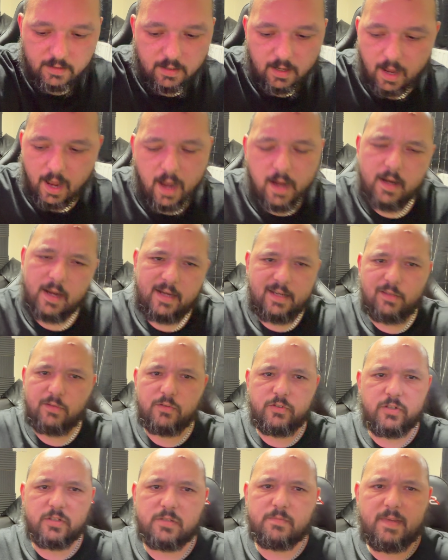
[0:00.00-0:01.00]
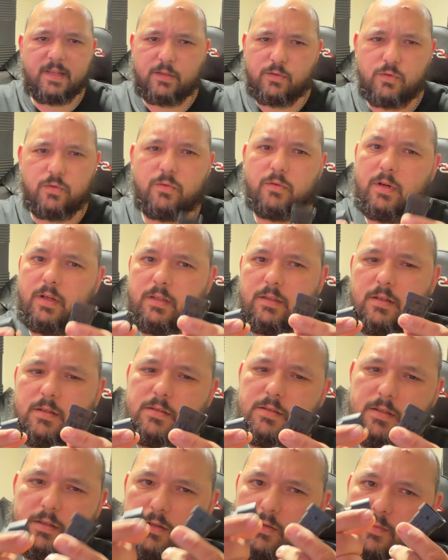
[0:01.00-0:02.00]
I need to just make 2
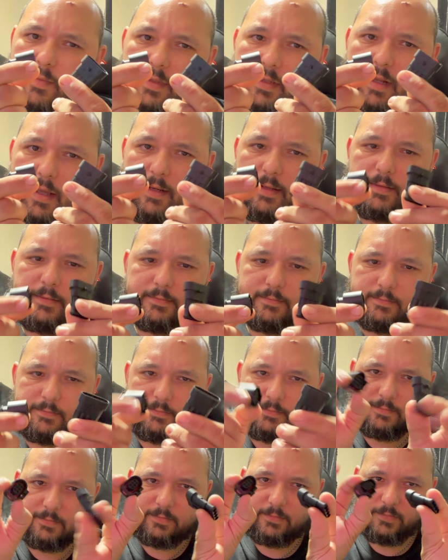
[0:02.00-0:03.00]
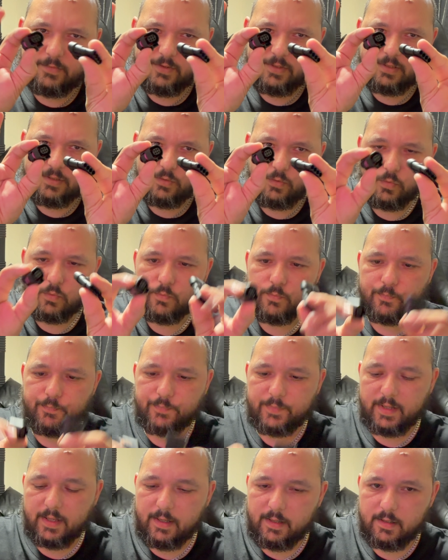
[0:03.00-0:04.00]
connectors, you know, like just 2.
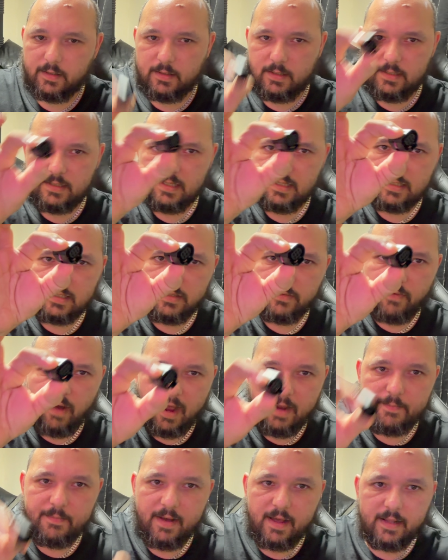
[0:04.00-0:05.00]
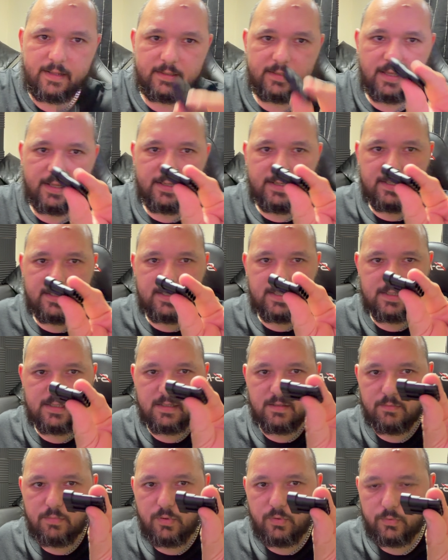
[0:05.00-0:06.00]
This is the wideband and this is
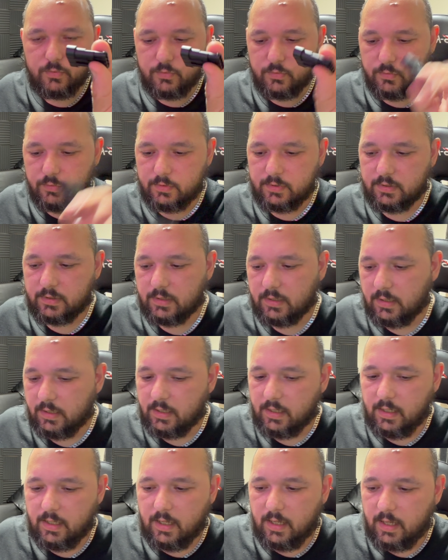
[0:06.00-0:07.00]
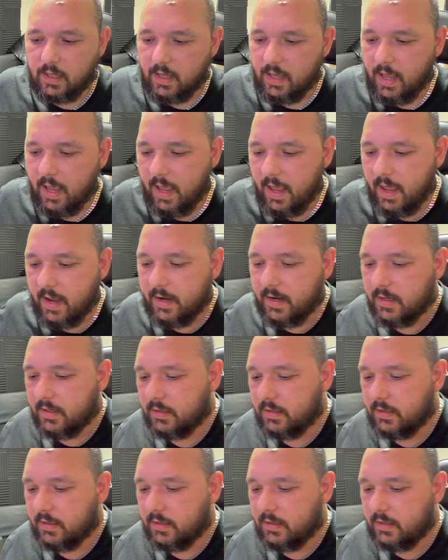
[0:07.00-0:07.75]
the Bluetooth, and